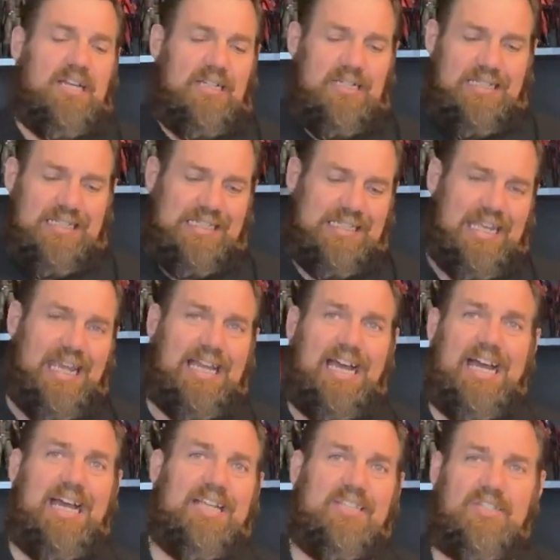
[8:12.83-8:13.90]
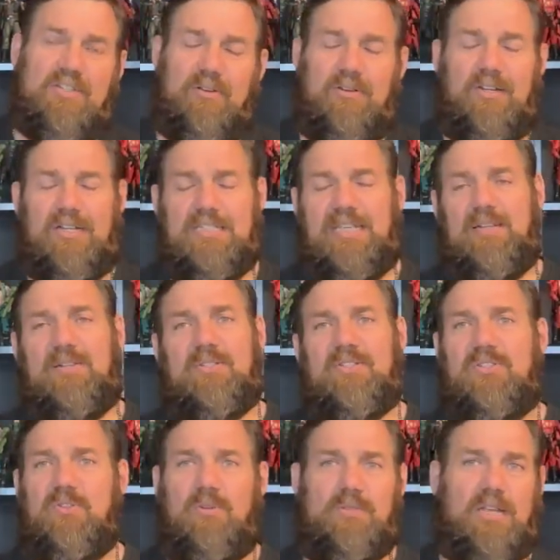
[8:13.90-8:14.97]
Snake Eyes, or not Snake Eyes,
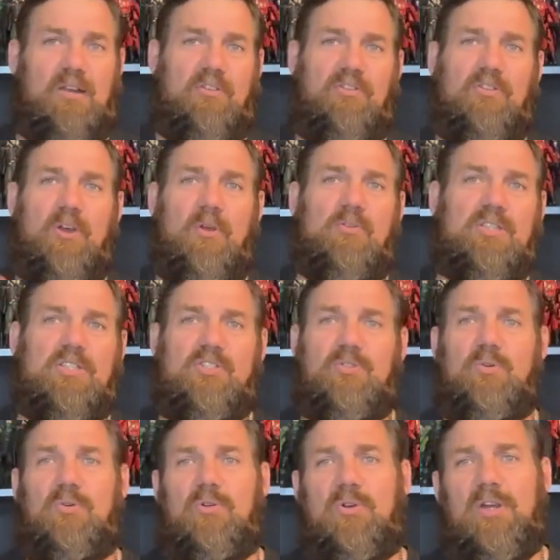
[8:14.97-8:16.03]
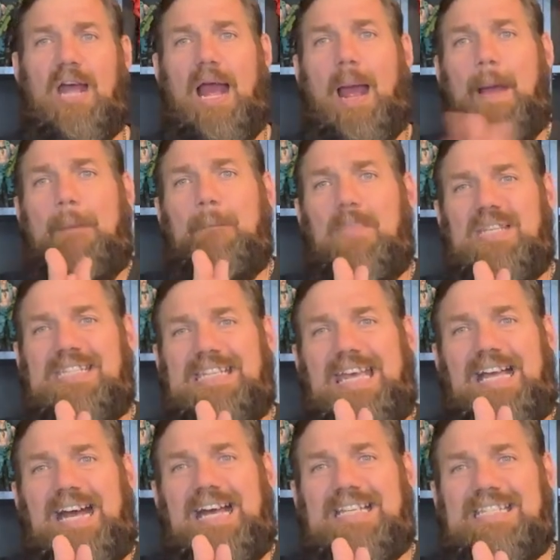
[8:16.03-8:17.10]
Storm Shadow throws the sword. Snake
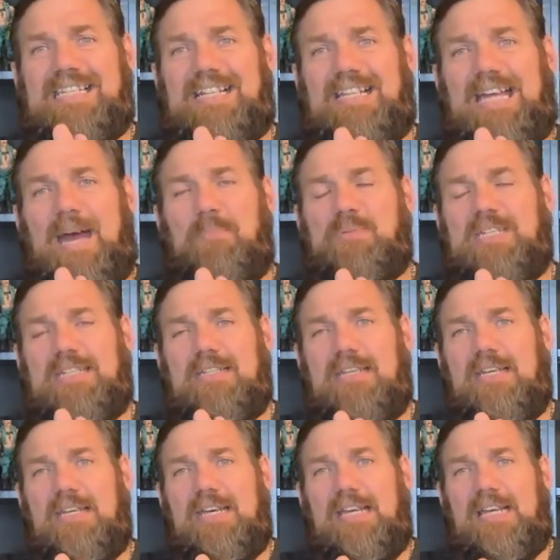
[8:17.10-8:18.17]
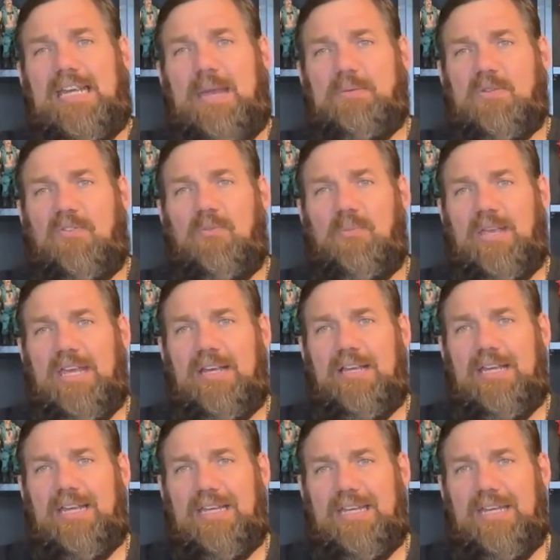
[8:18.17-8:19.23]
Eyes claps it, keeps her from
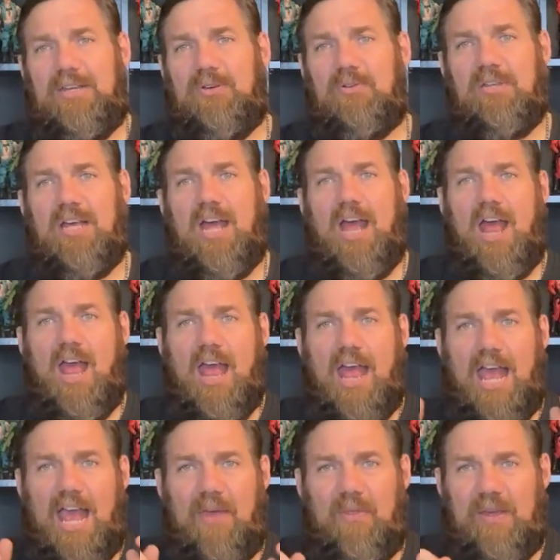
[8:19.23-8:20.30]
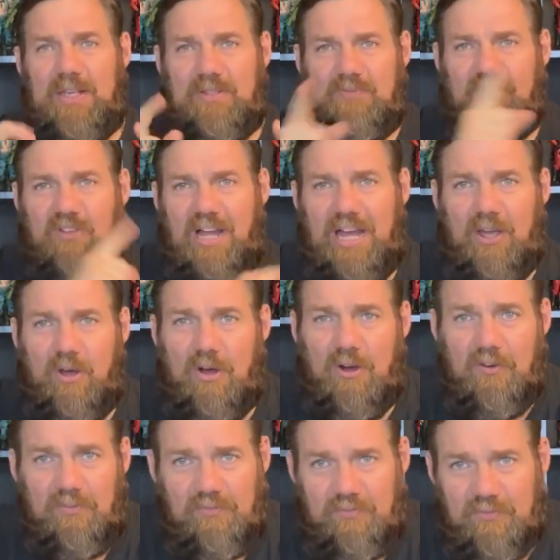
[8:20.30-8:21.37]
getting killed, and they fly
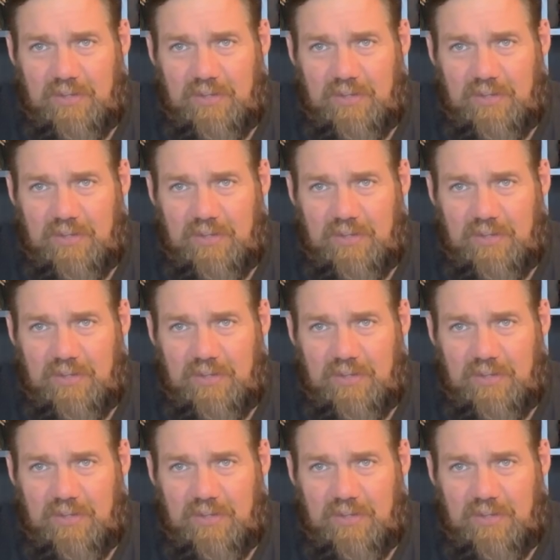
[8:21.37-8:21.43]
off.